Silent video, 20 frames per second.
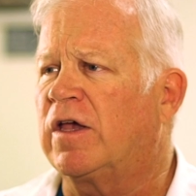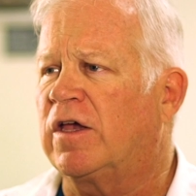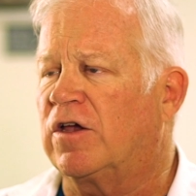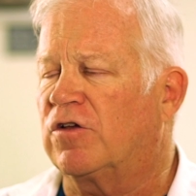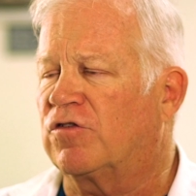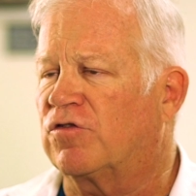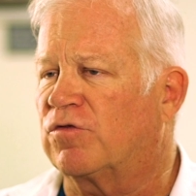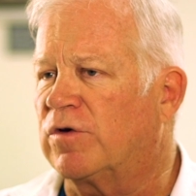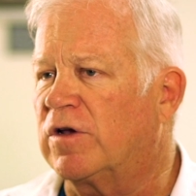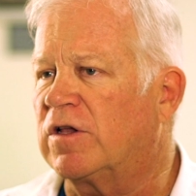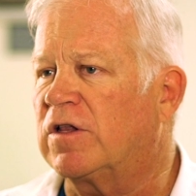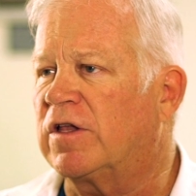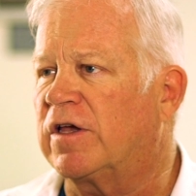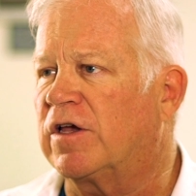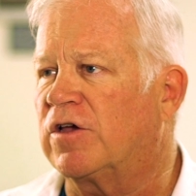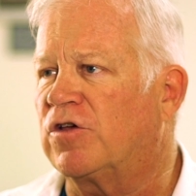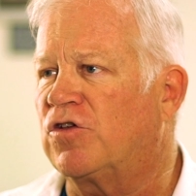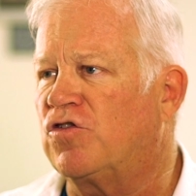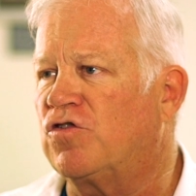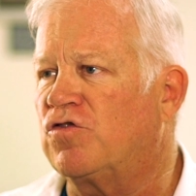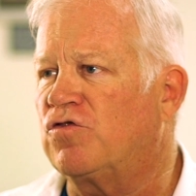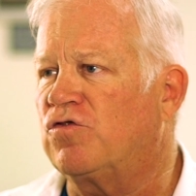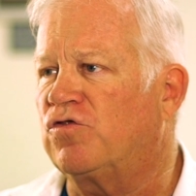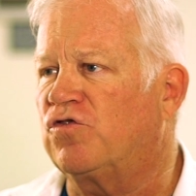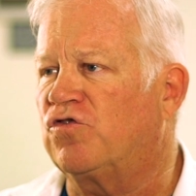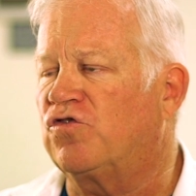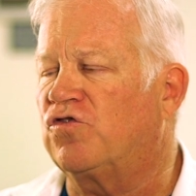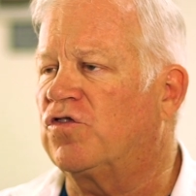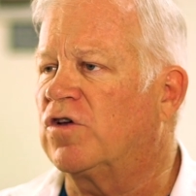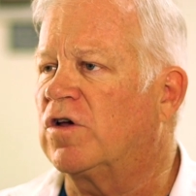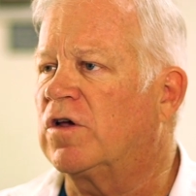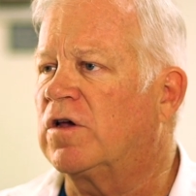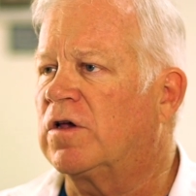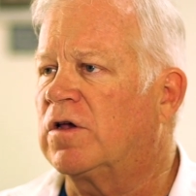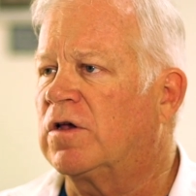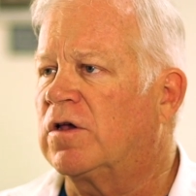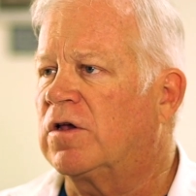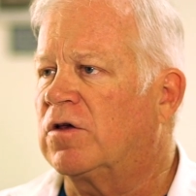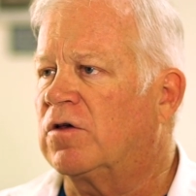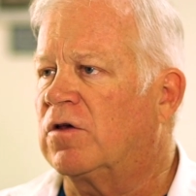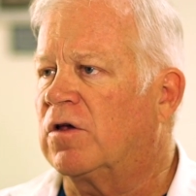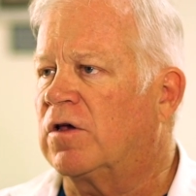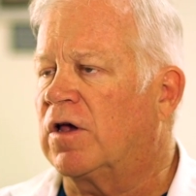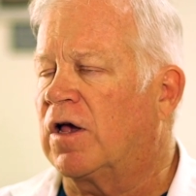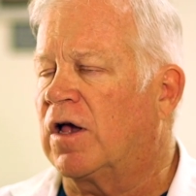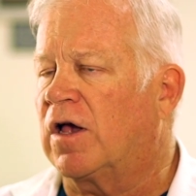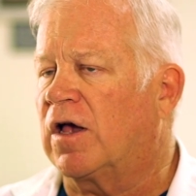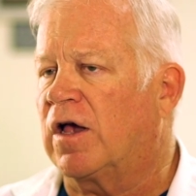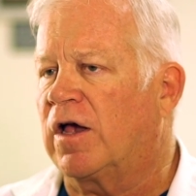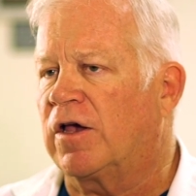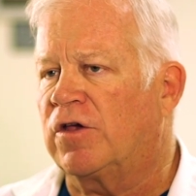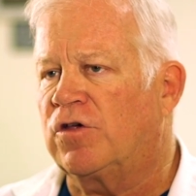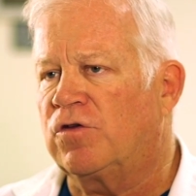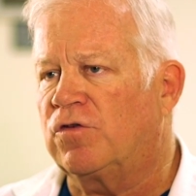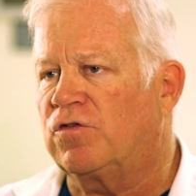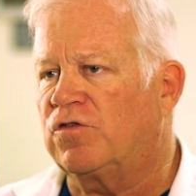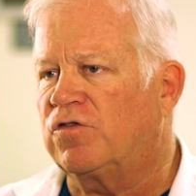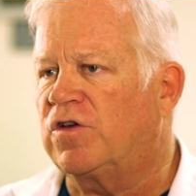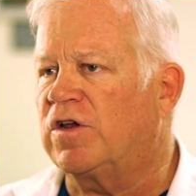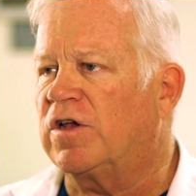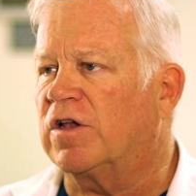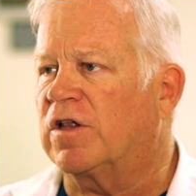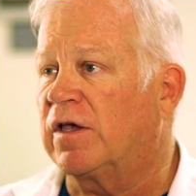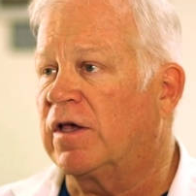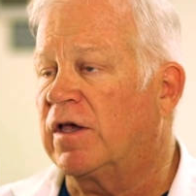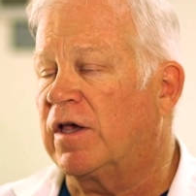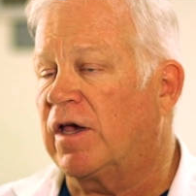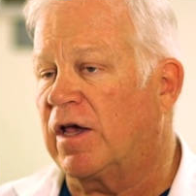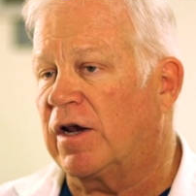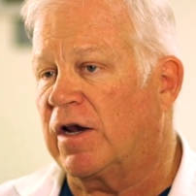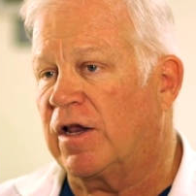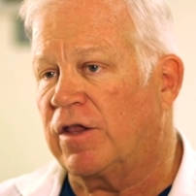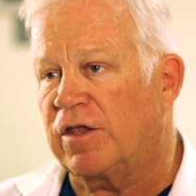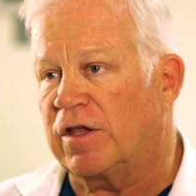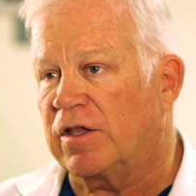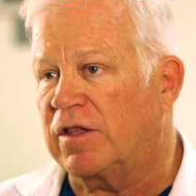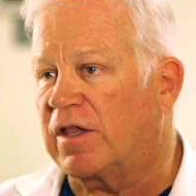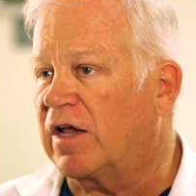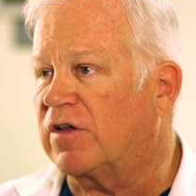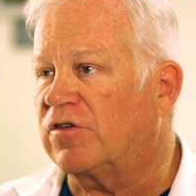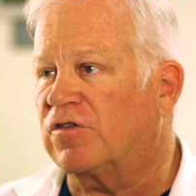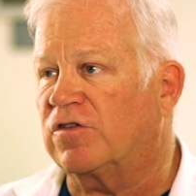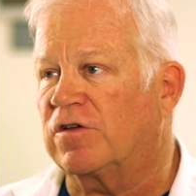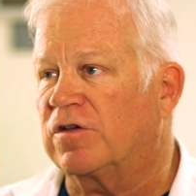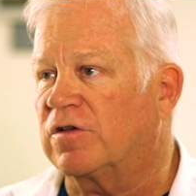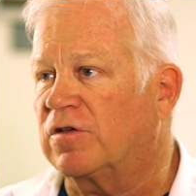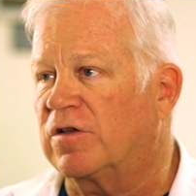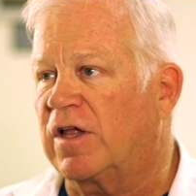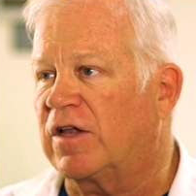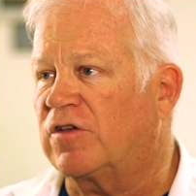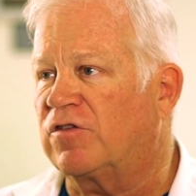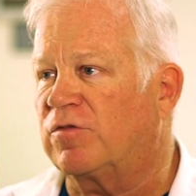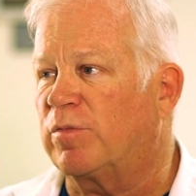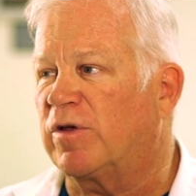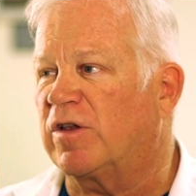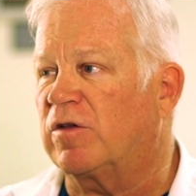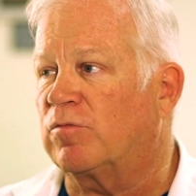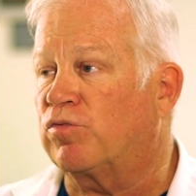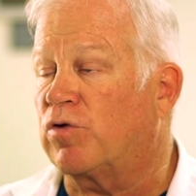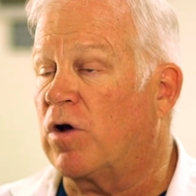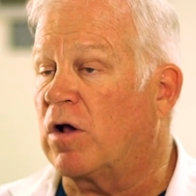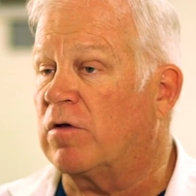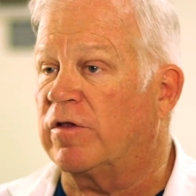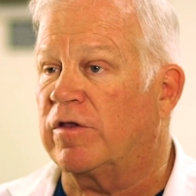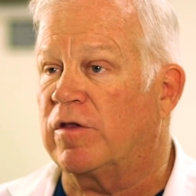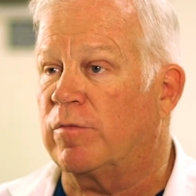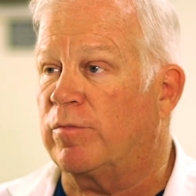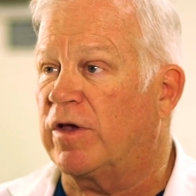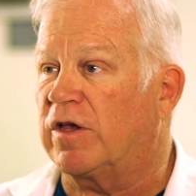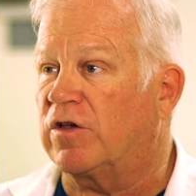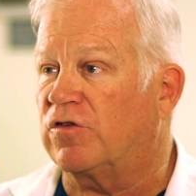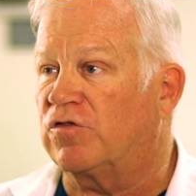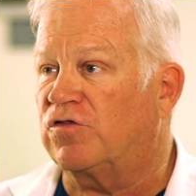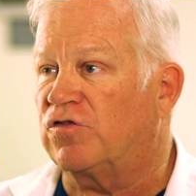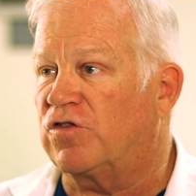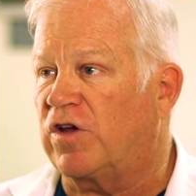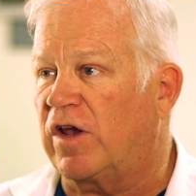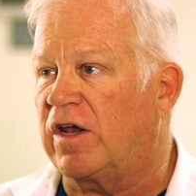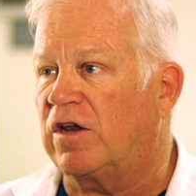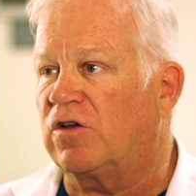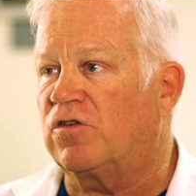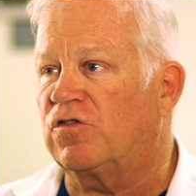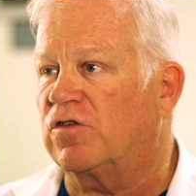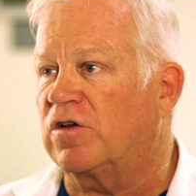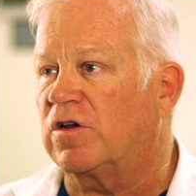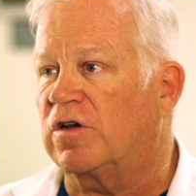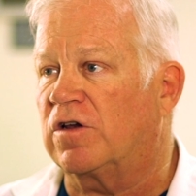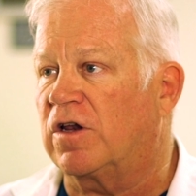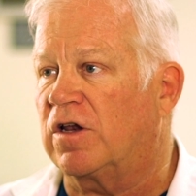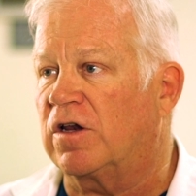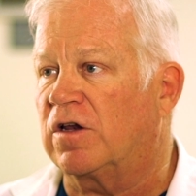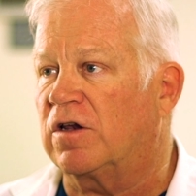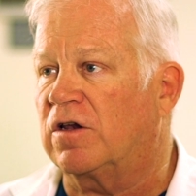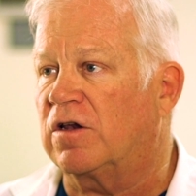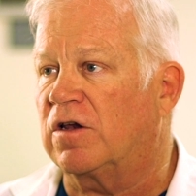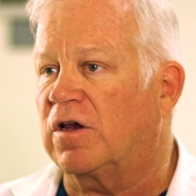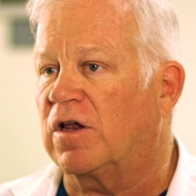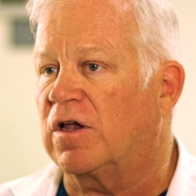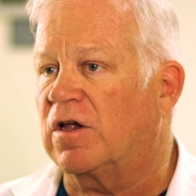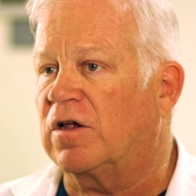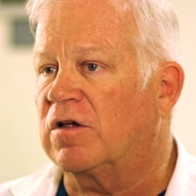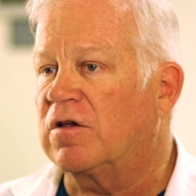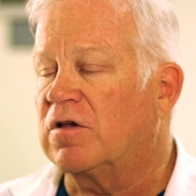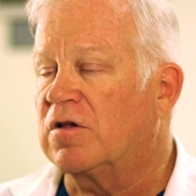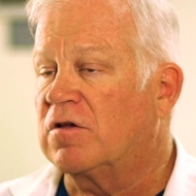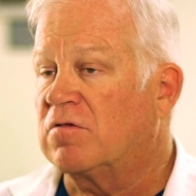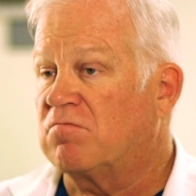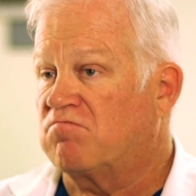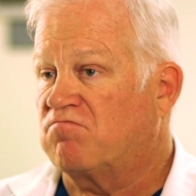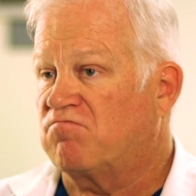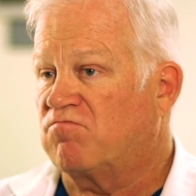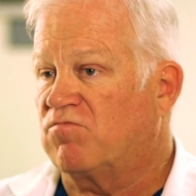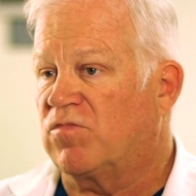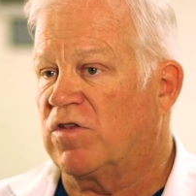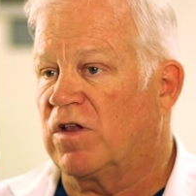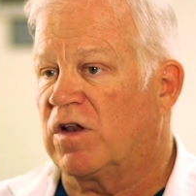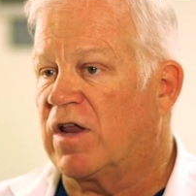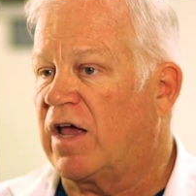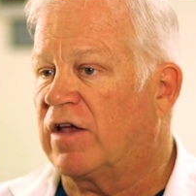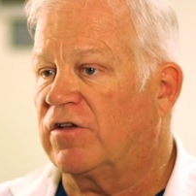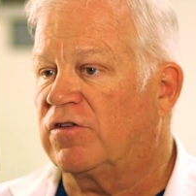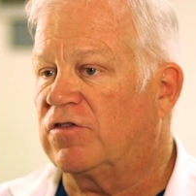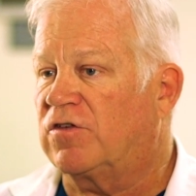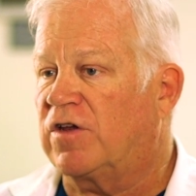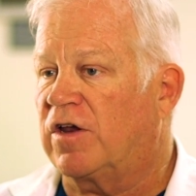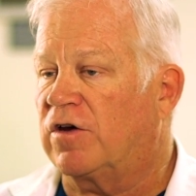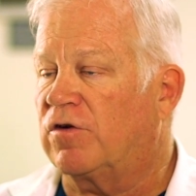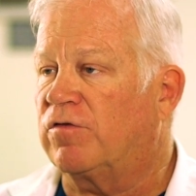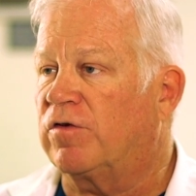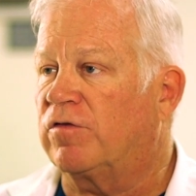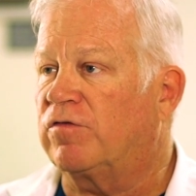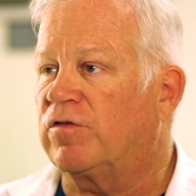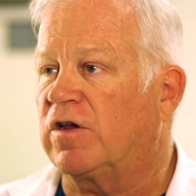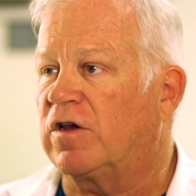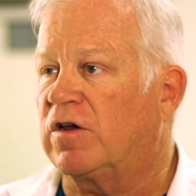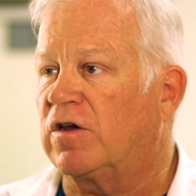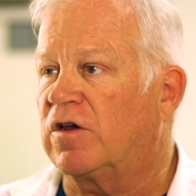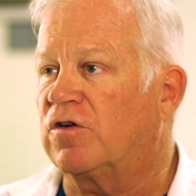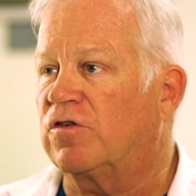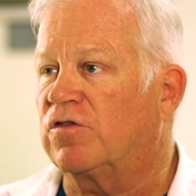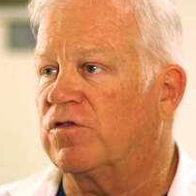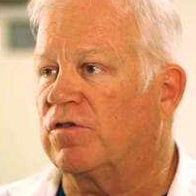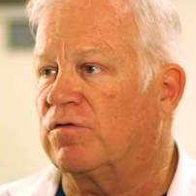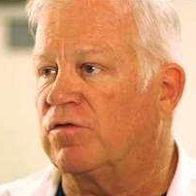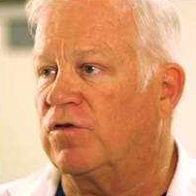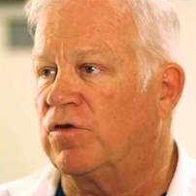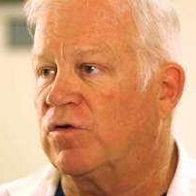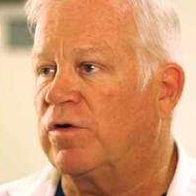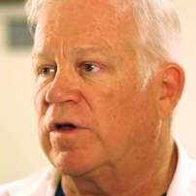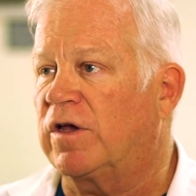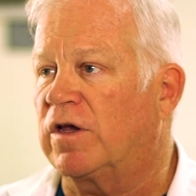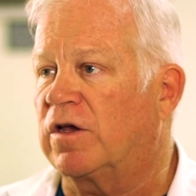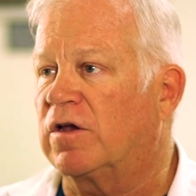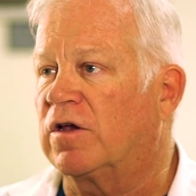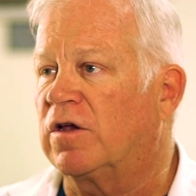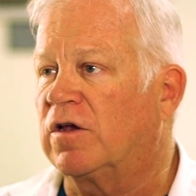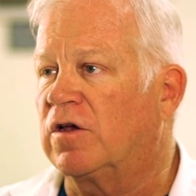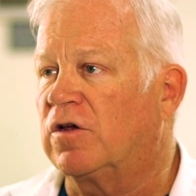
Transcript: it's really a huge deal, and I think that's been probably the biggest change in the last 10 or 15 years of doing